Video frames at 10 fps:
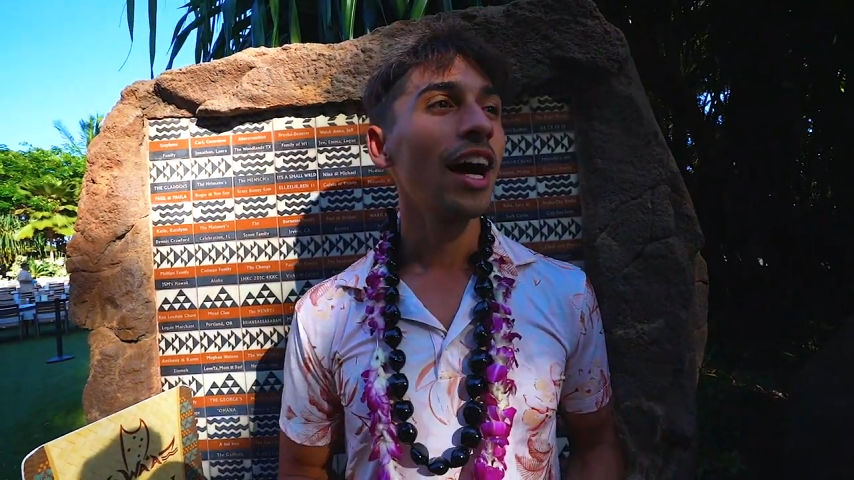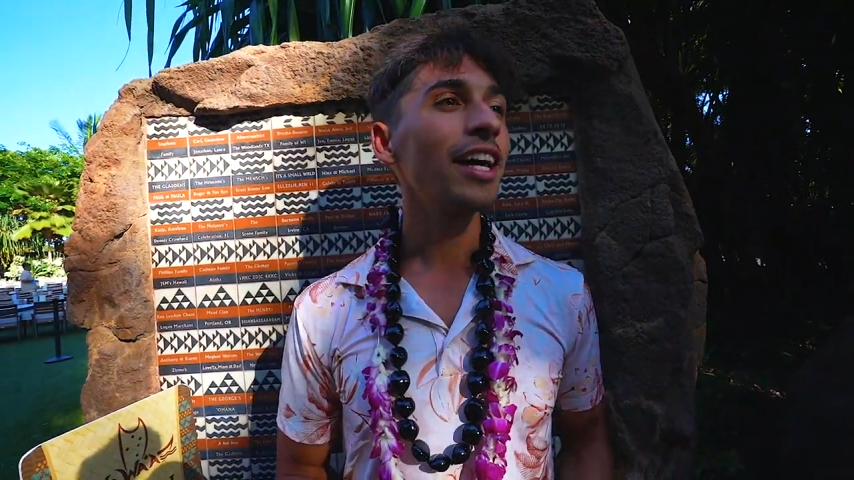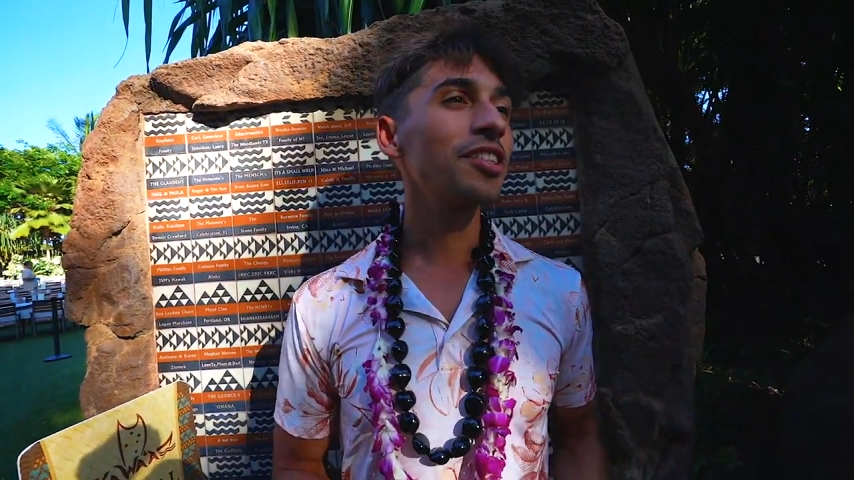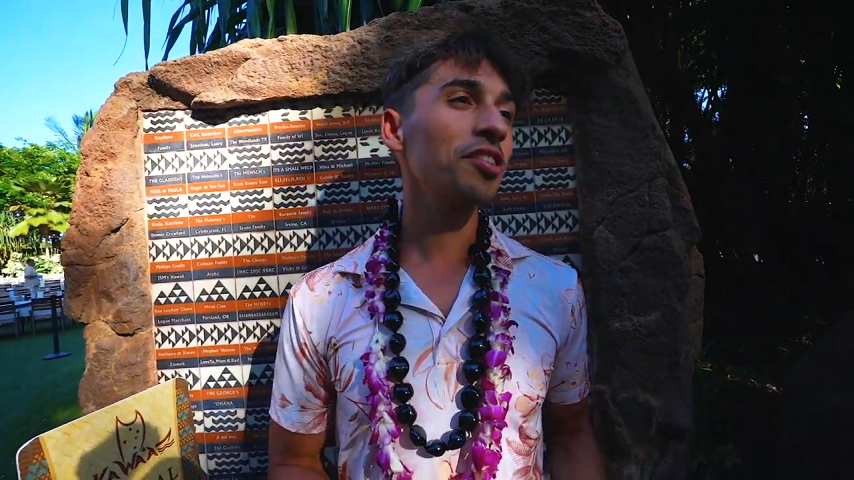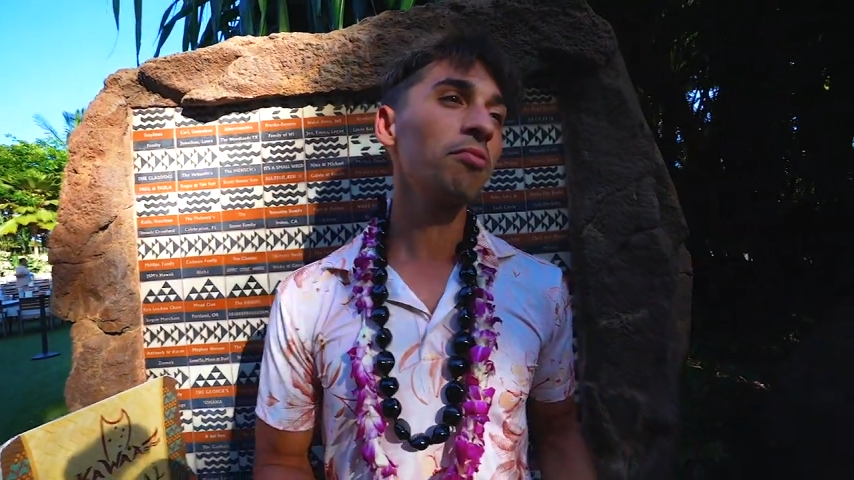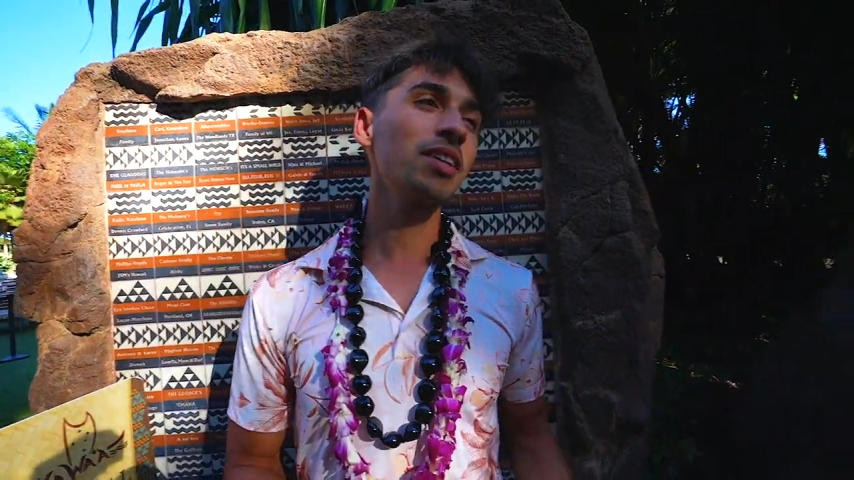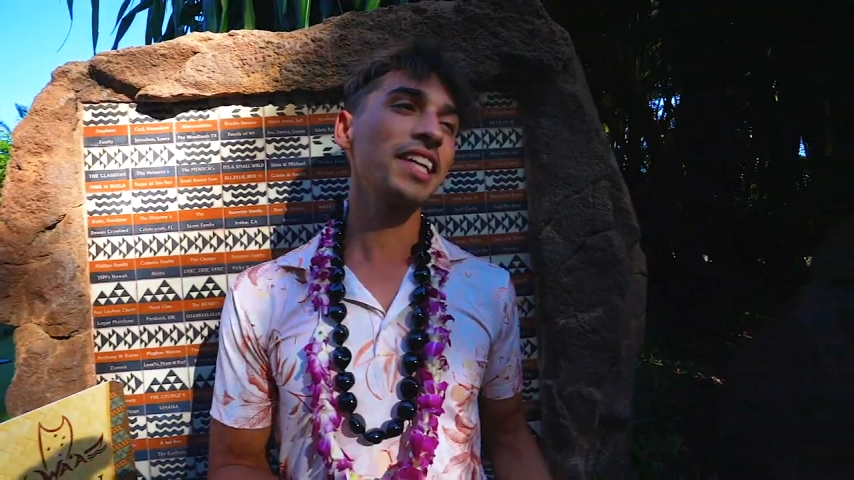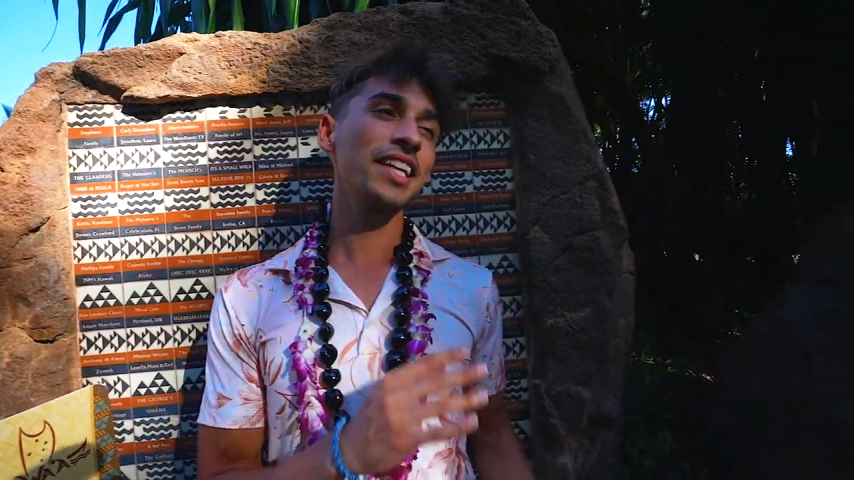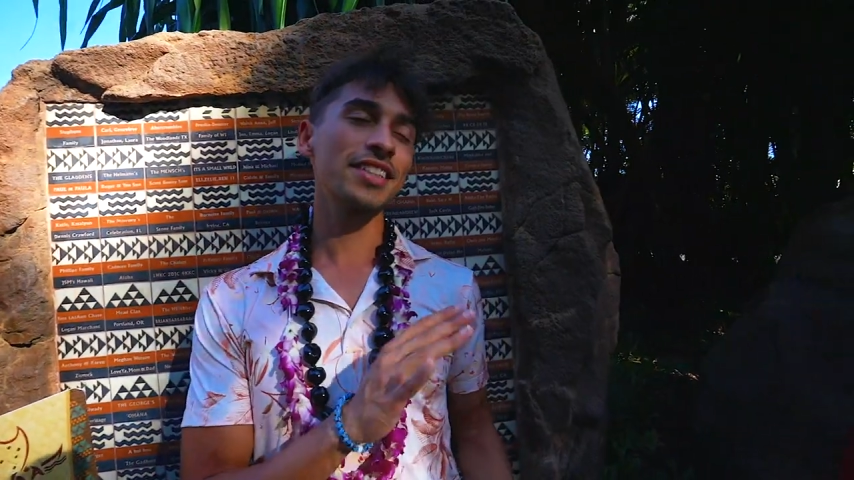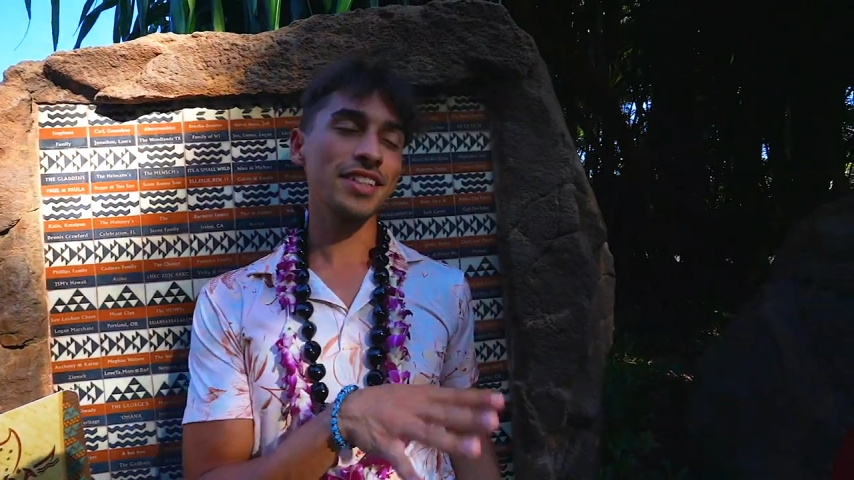I just don't want to
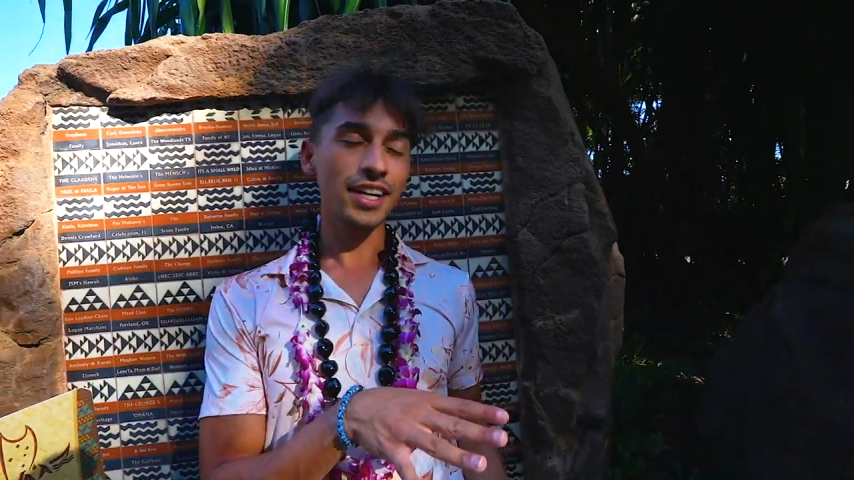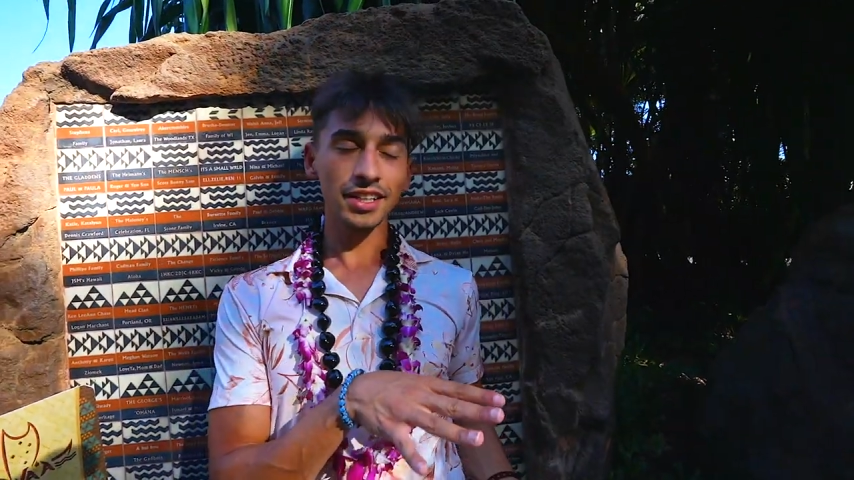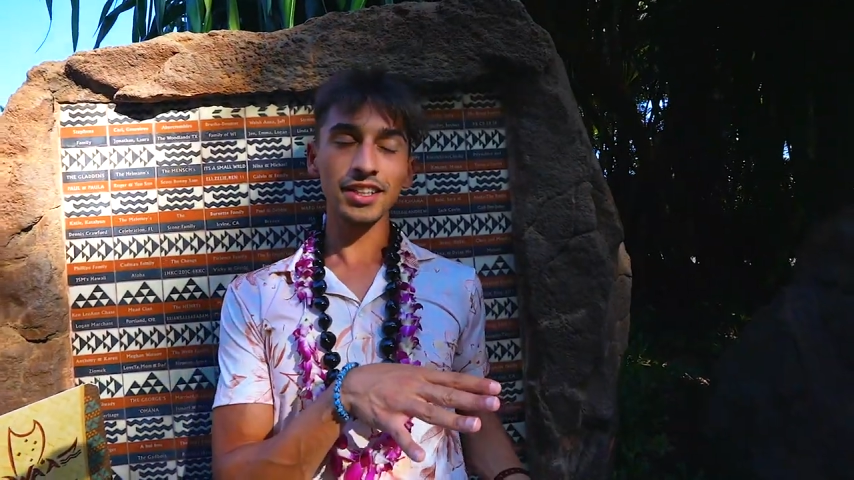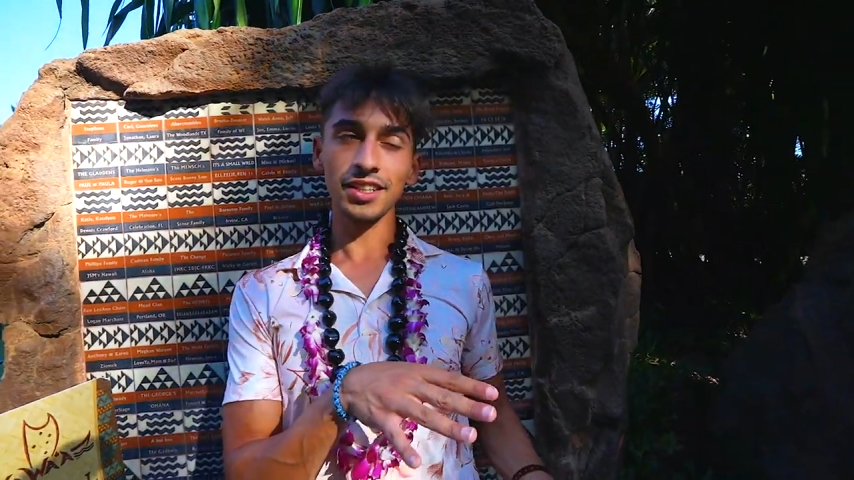get excited